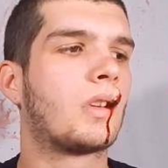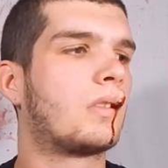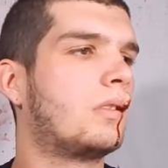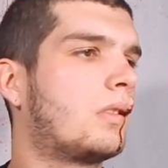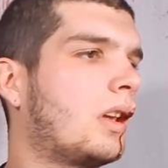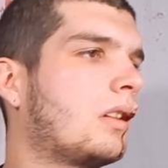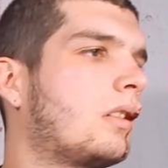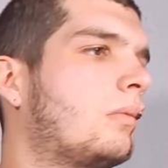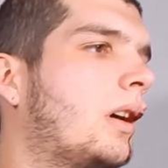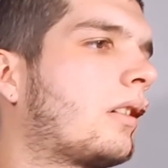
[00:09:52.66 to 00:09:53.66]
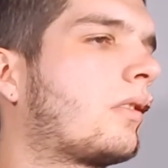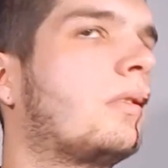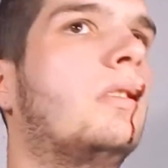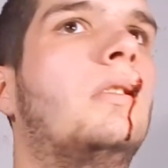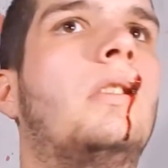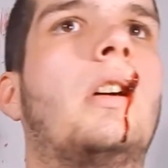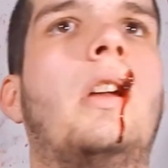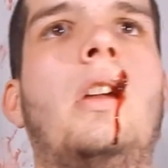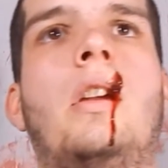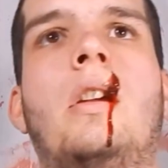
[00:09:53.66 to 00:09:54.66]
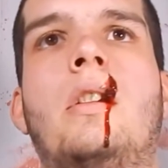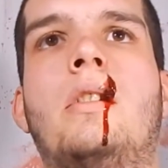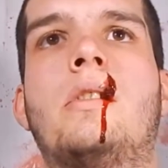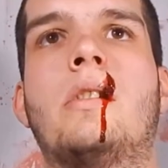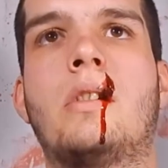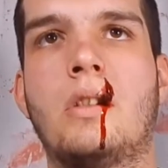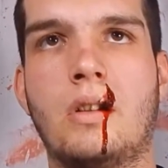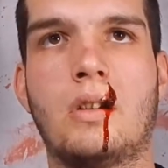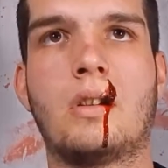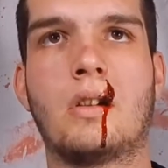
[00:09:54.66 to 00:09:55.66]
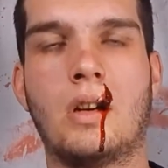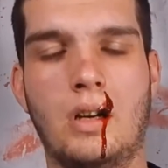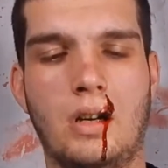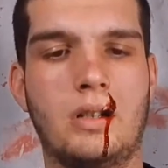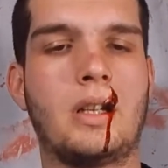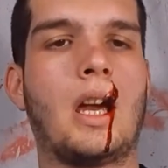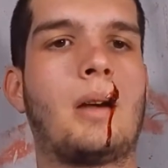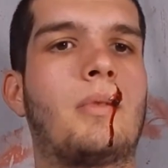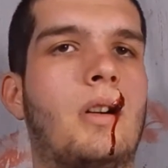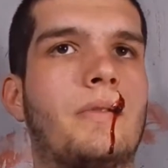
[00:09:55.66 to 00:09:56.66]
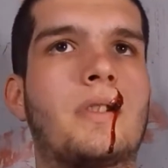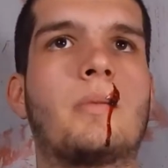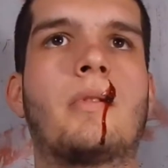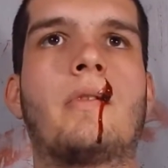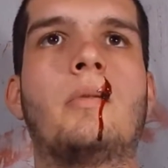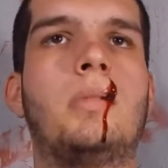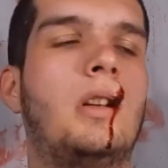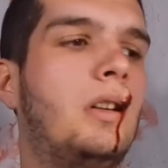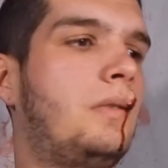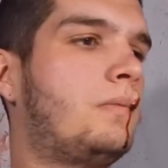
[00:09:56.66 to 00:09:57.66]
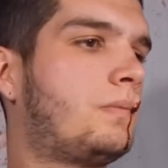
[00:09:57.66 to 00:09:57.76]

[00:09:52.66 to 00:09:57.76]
You can go back through and dab off some of the blood